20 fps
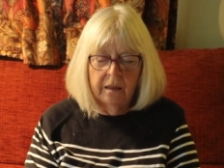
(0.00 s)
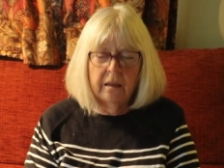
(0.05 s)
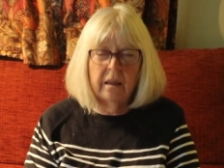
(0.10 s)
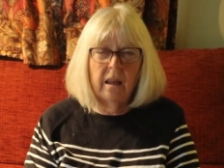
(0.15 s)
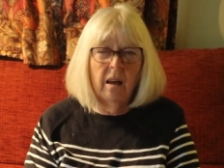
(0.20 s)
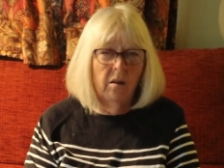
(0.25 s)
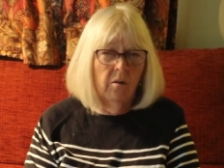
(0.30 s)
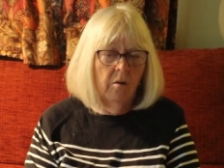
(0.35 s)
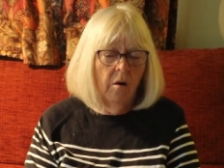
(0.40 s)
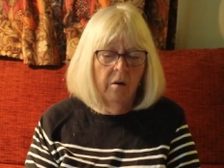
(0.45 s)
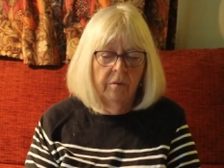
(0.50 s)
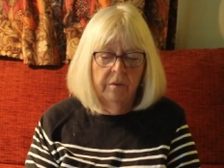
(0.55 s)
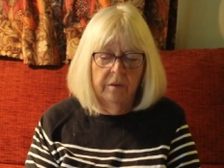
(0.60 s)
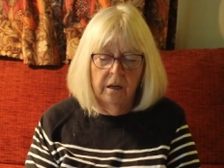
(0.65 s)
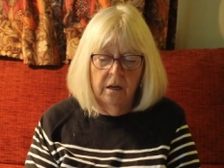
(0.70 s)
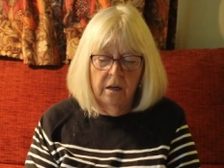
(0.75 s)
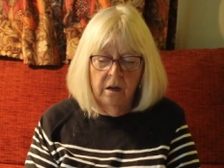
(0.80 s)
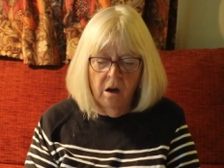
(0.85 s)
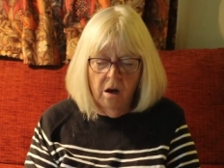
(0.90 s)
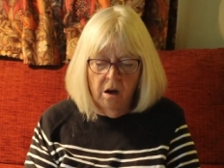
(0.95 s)
though on the
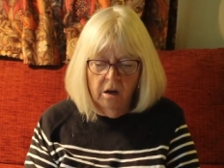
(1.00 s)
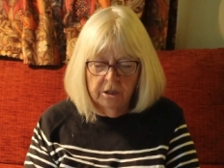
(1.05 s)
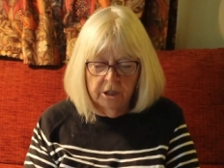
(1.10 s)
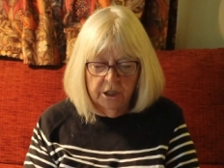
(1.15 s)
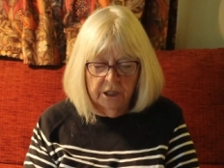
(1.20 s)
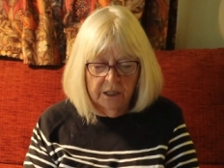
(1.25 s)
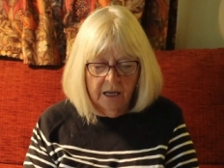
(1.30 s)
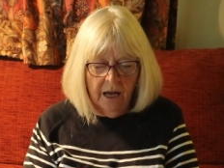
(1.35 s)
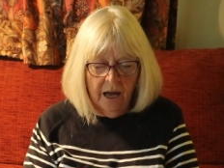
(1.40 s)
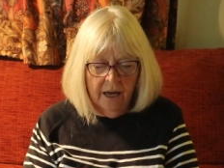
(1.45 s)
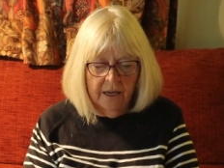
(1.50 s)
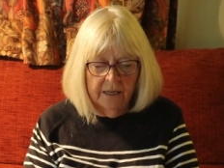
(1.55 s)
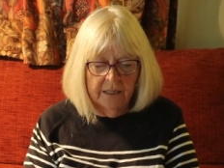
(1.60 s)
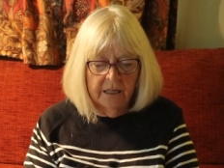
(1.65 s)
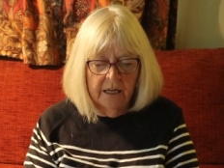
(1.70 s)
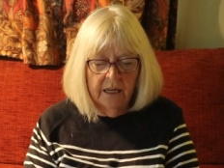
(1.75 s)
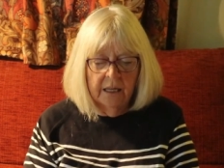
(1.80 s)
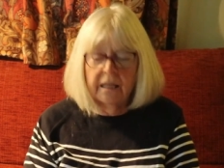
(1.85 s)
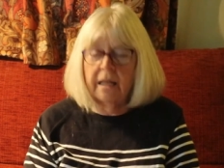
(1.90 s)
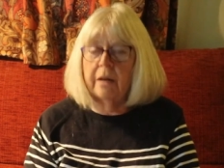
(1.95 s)
large side
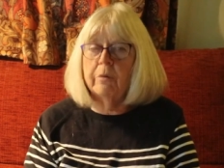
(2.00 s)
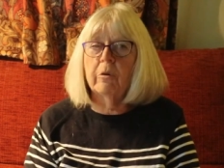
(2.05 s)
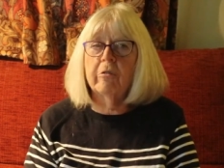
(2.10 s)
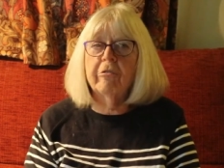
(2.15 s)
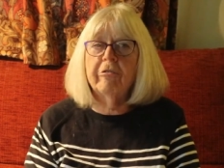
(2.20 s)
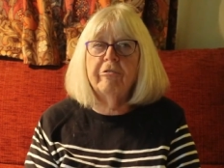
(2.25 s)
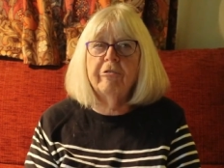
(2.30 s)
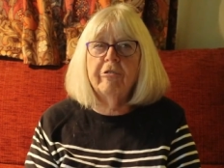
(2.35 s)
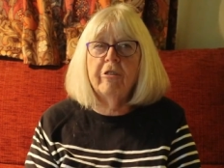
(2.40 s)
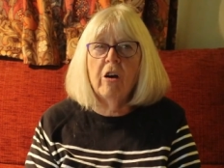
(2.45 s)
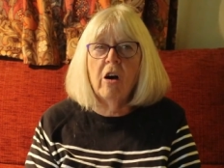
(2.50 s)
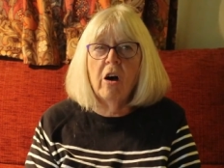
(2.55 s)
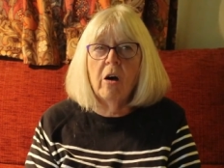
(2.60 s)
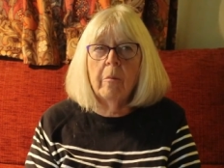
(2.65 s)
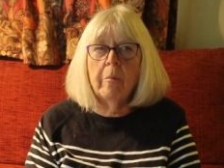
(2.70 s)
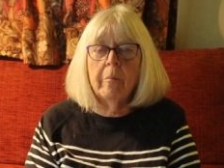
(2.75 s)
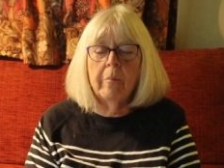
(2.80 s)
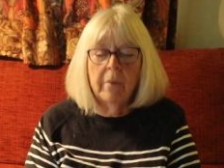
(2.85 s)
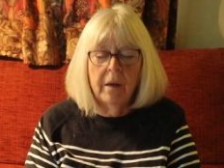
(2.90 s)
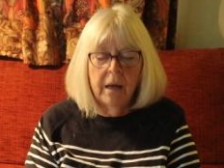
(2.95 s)
they were
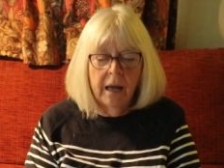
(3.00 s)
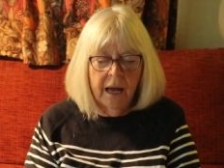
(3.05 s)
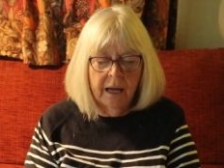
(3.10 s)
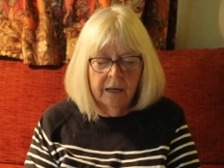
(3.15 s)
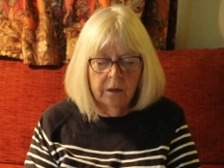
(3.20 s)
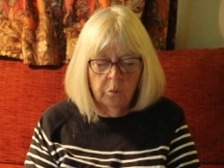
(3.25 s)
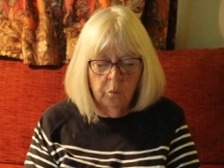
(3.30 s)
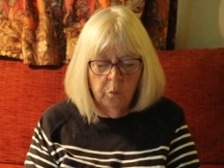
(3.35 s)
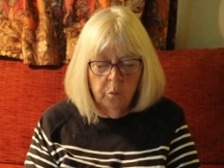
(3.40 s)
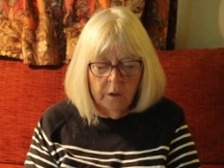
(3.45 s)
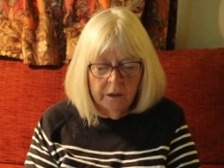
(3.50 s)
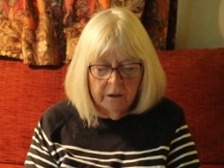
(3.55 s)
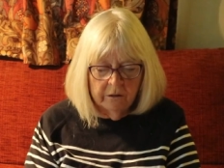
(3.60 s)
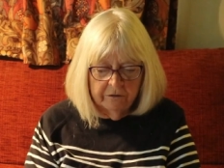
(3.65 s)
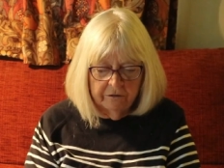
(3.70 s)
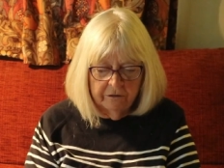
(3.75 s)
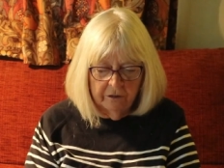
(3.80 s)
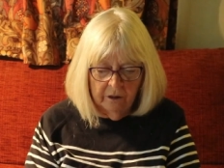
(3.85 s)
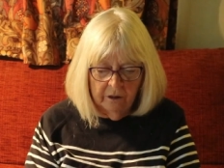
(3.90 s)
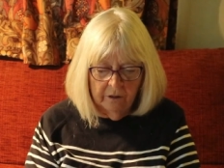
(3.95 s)
firm and
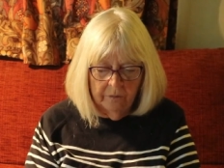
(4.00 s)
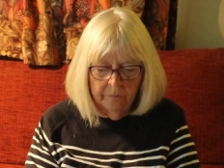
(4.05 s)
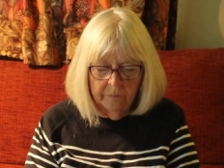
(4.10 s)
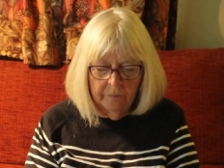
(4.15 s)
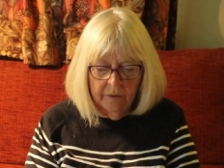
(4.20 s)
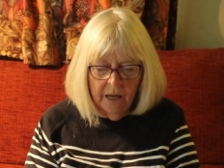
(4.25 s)
wilful,